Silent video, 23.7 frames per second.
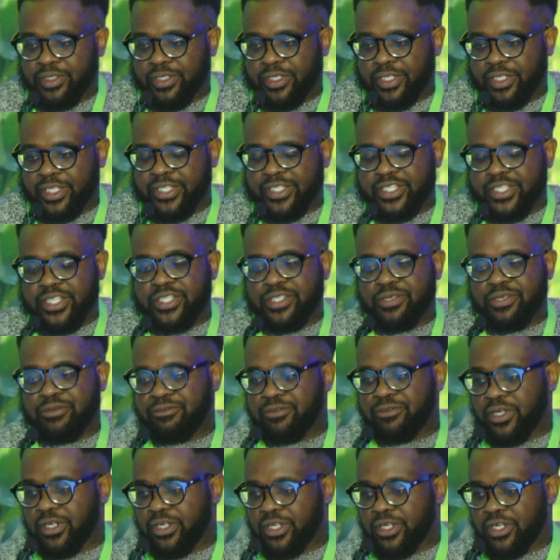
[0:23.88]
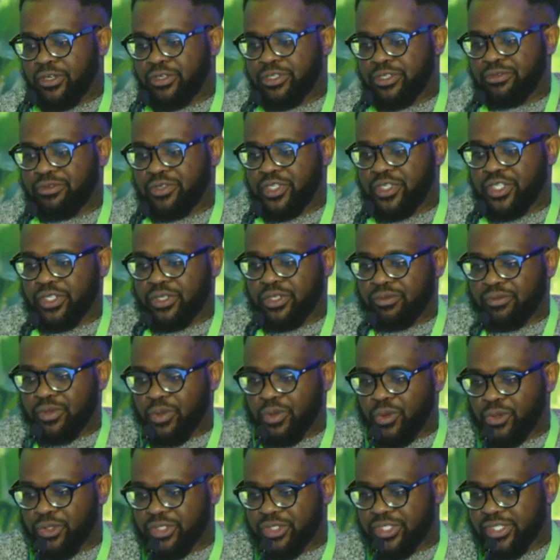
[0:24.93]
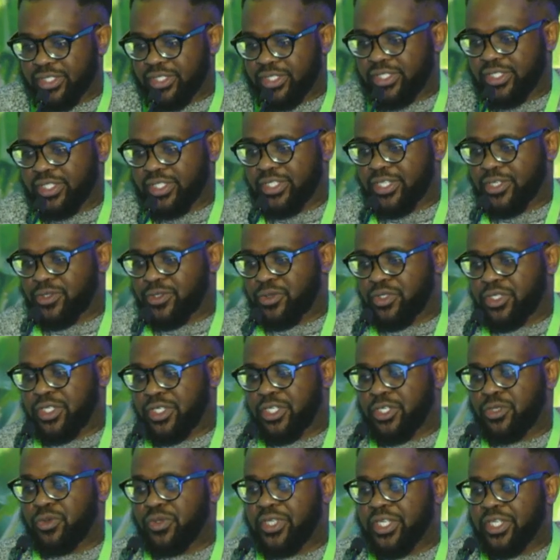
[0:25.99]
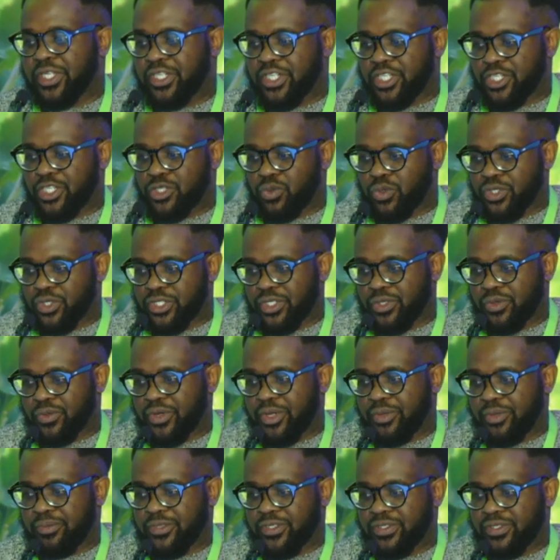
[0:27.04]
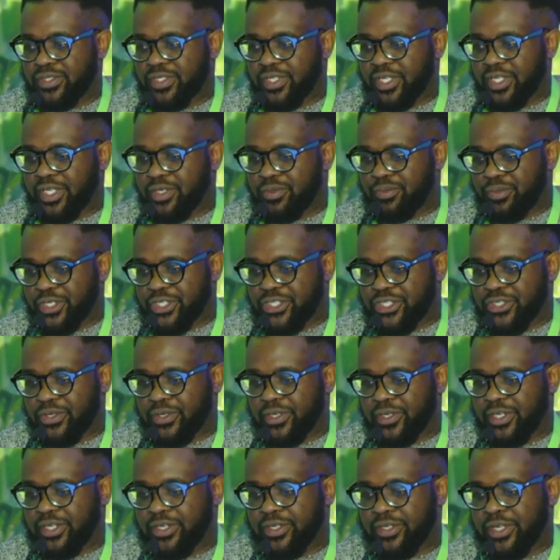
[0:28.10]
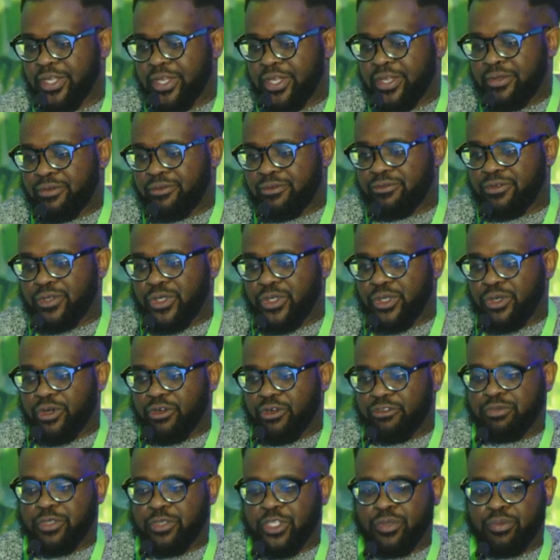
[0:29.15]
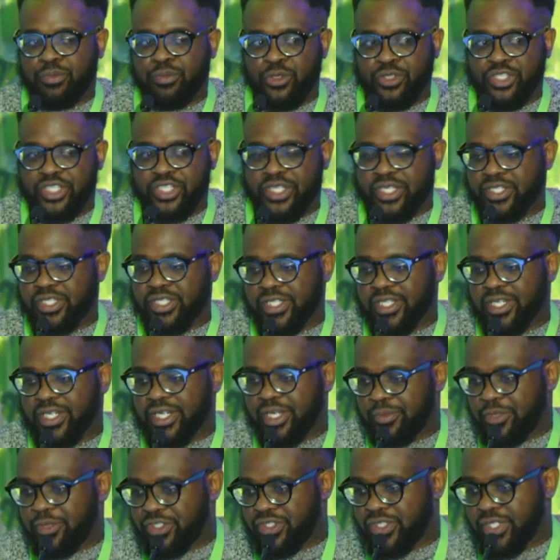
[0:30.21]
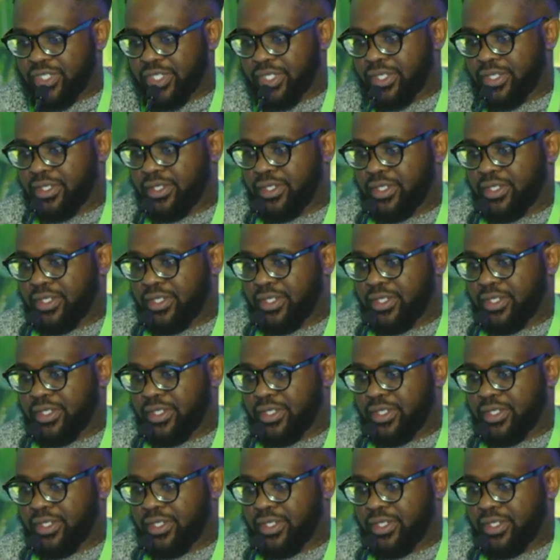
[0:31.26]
Intensive cultivation of the orchards is associated with increased water requirements and particular view of the projected climatic